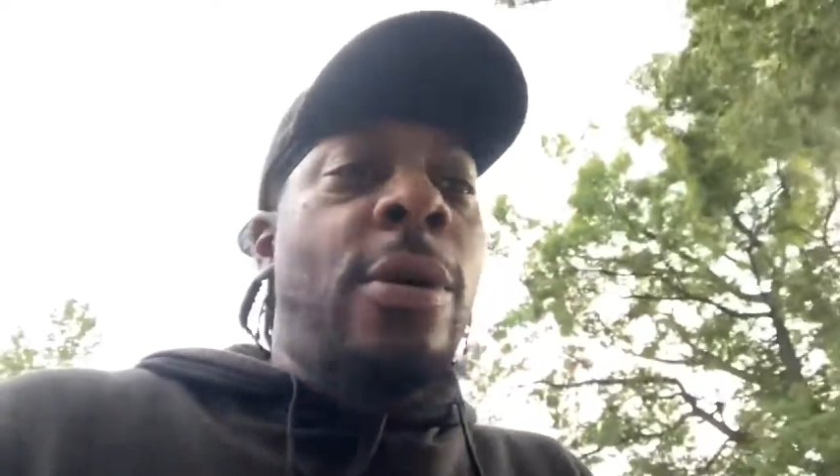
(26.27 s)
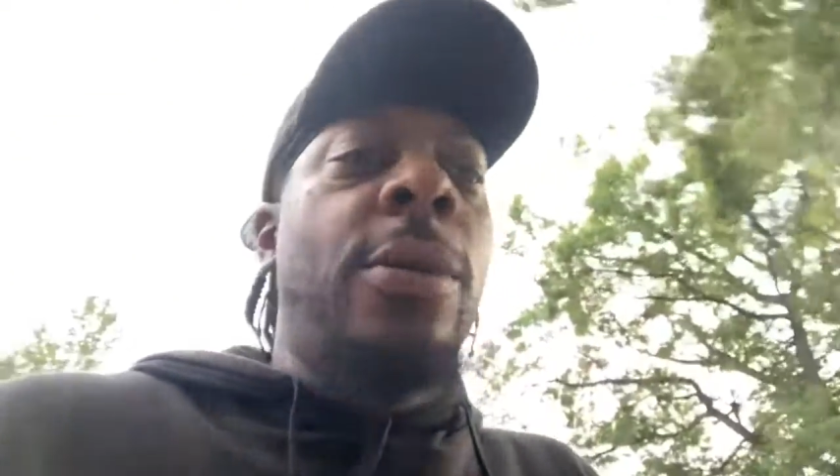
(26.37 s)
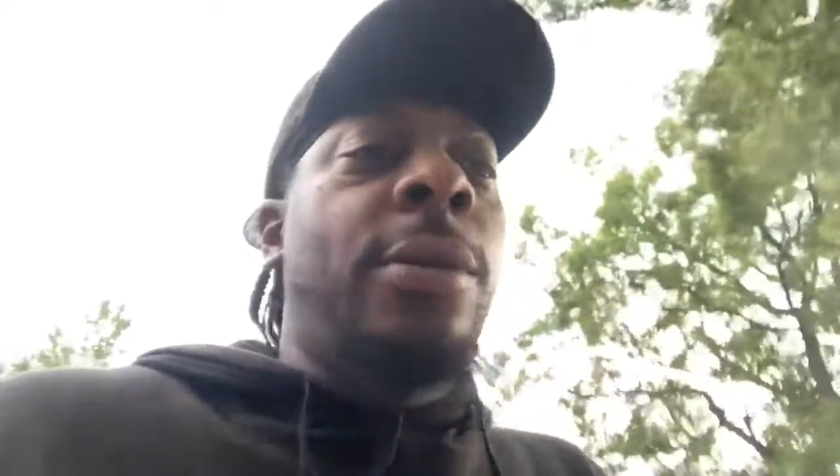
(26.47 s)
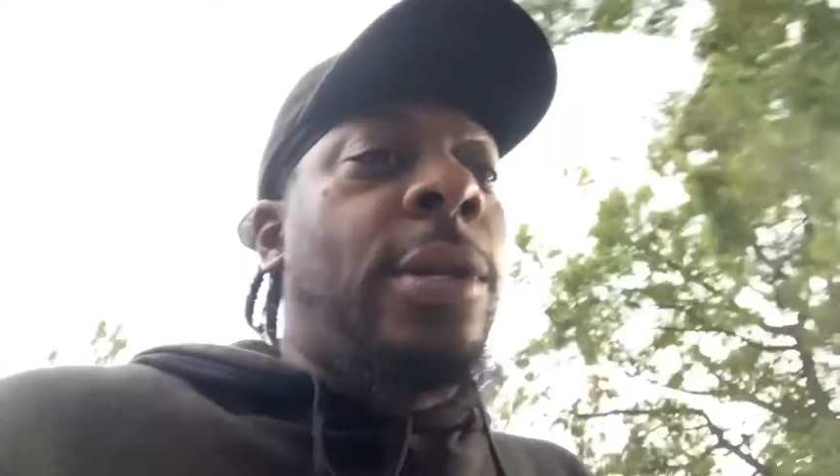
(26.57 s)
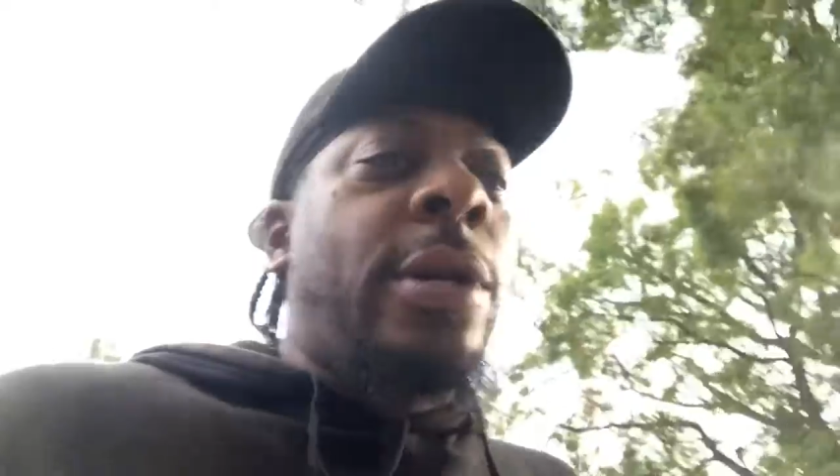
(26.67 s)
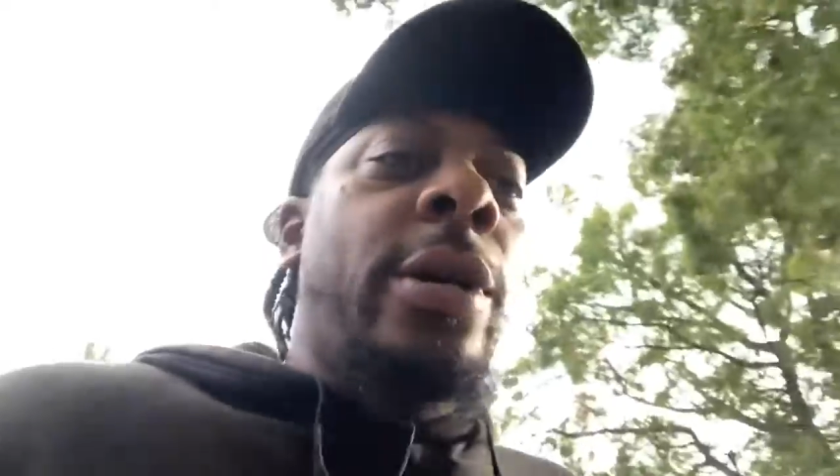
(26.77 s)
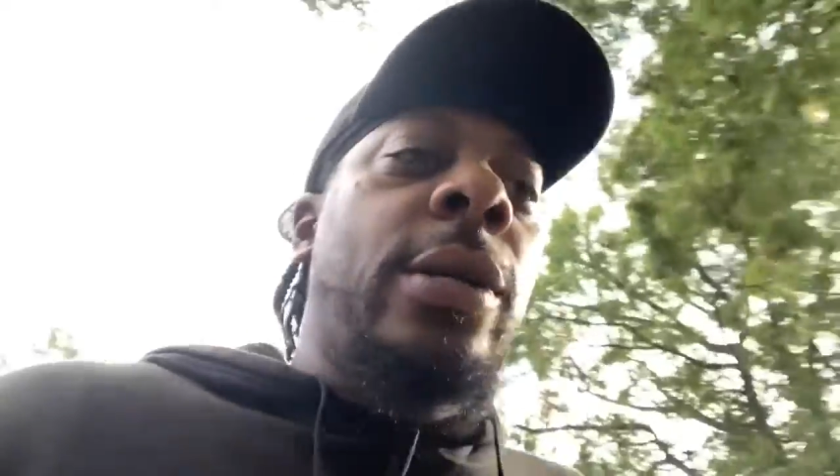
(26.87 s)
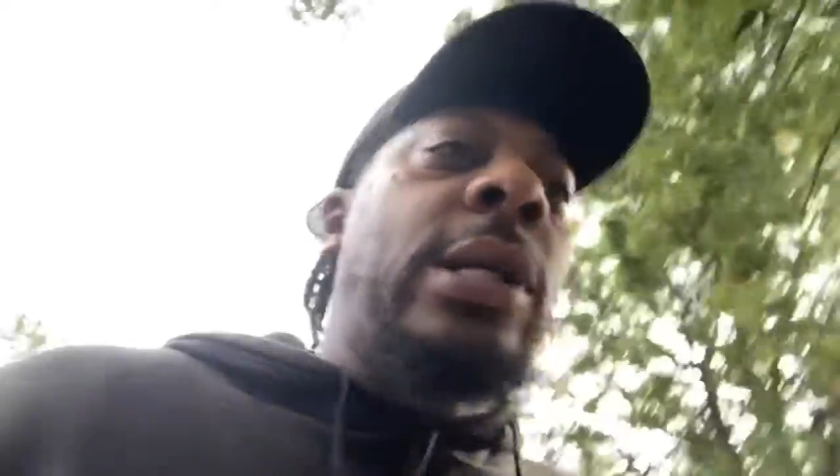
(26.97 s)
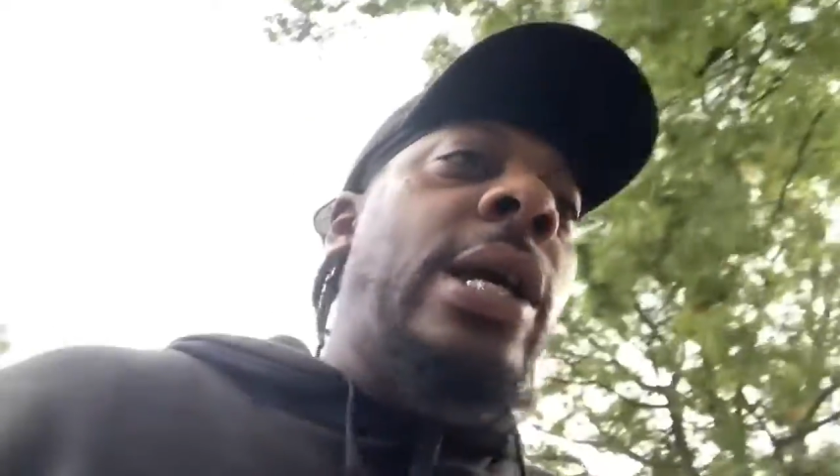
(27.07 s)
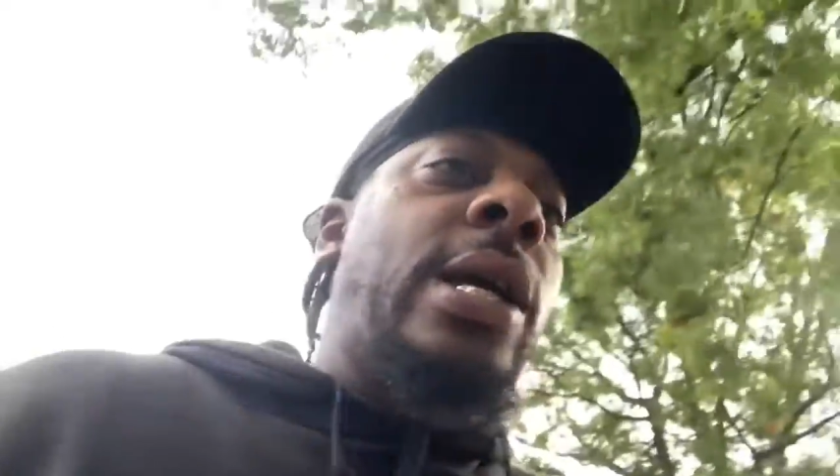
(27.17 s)
bro, the
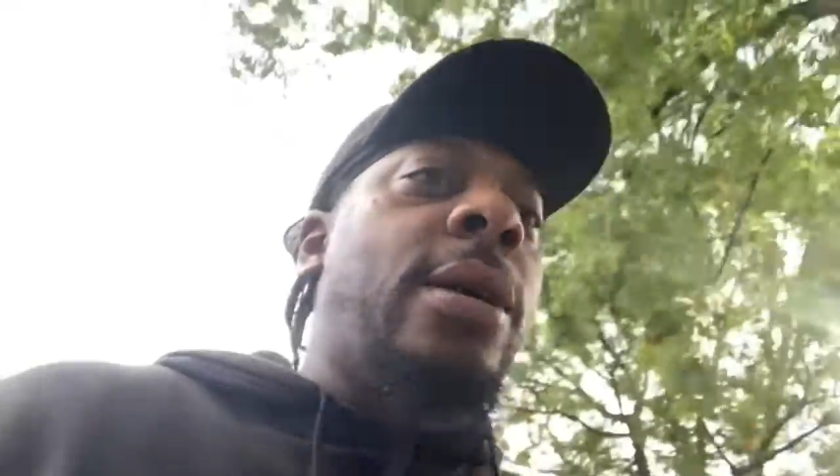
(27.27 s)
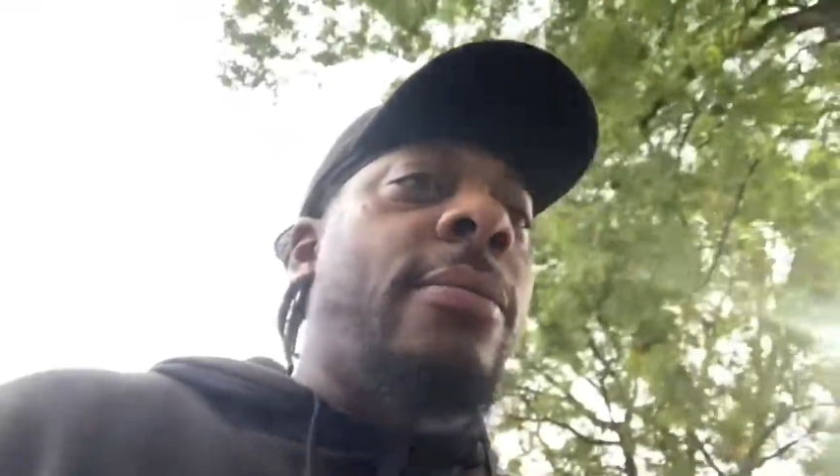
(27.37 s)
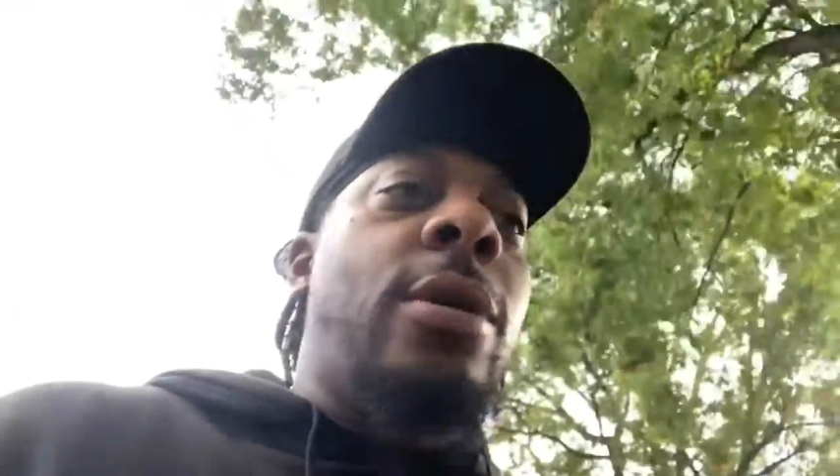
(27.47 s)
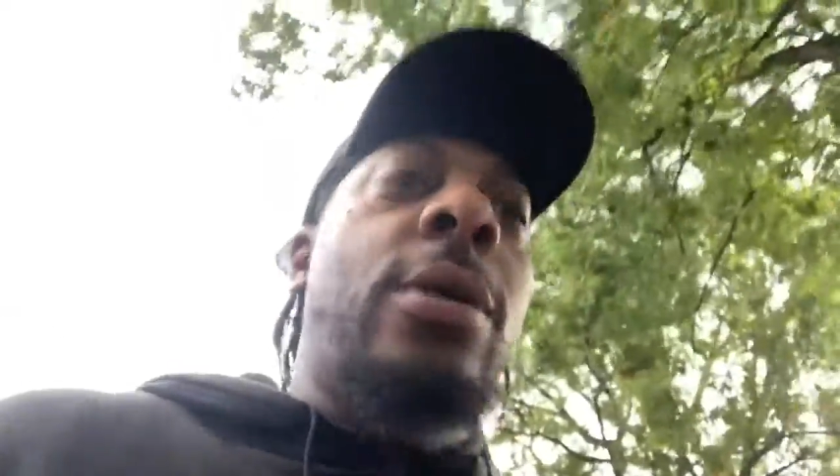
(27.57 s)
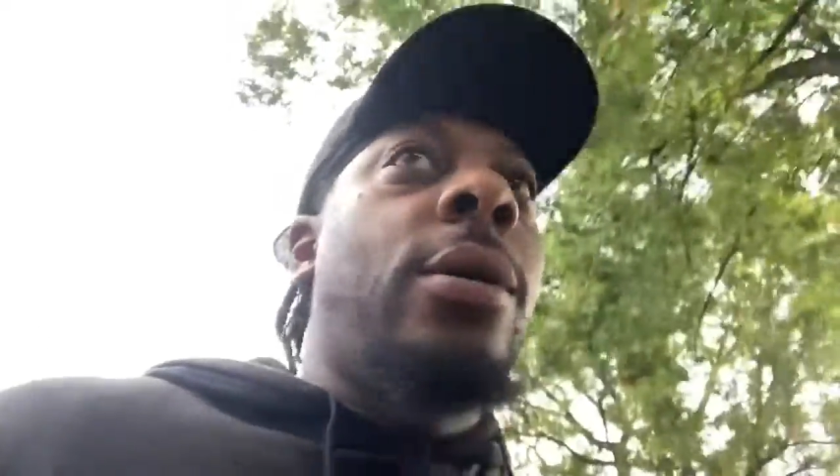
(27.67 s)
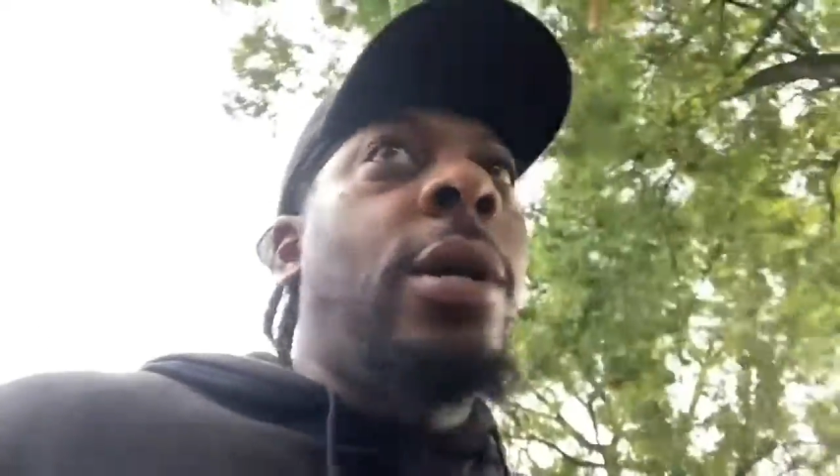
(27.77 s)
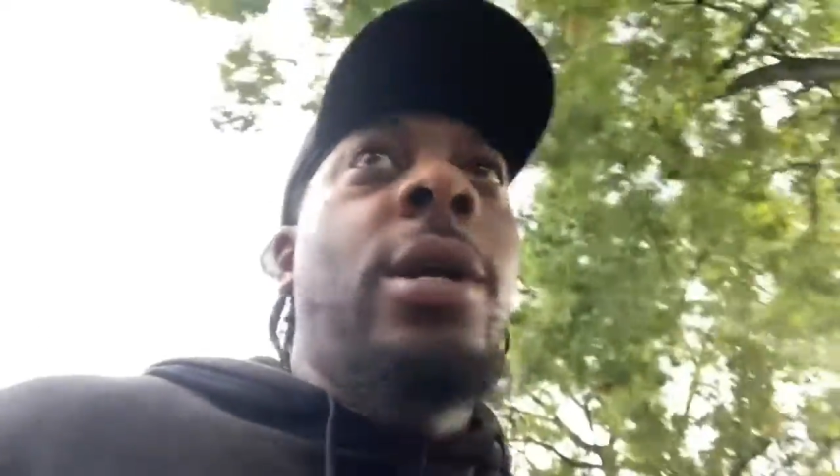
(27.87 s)
third time, bro